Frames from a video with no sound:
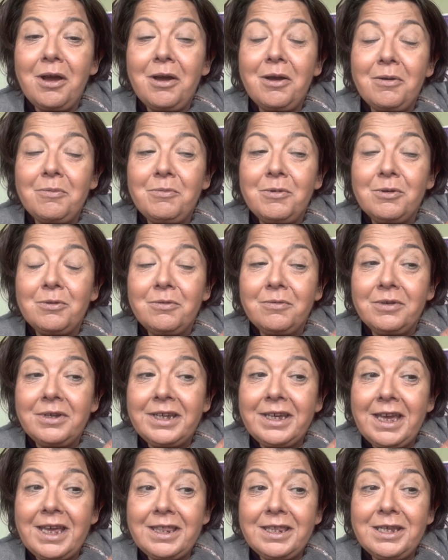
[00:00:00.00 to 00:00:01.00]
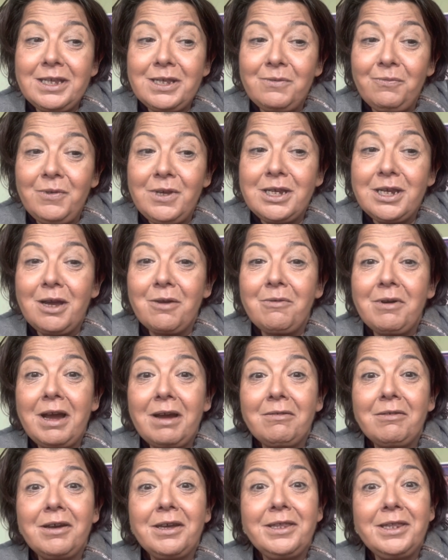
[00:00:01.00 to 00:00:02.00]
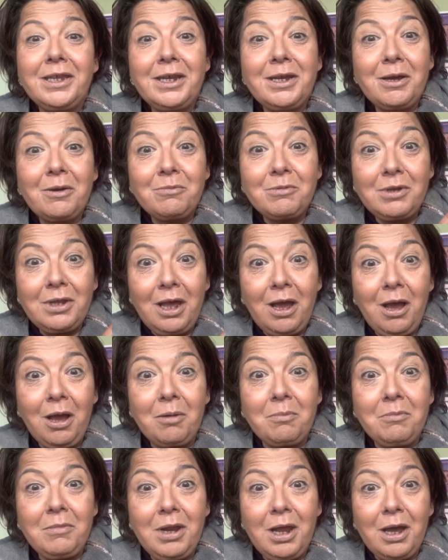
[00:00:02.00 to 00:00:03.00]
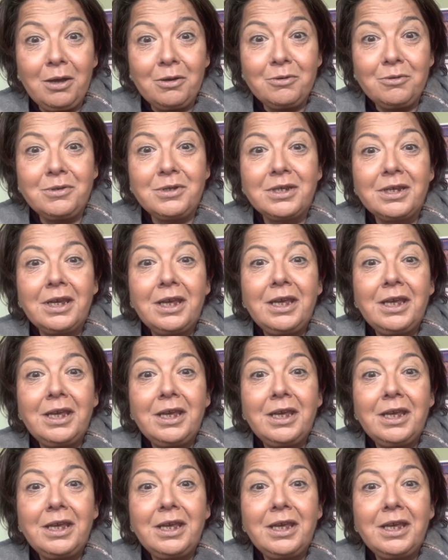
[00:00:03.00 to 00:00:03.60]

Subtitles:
I will get this video out and then I will upload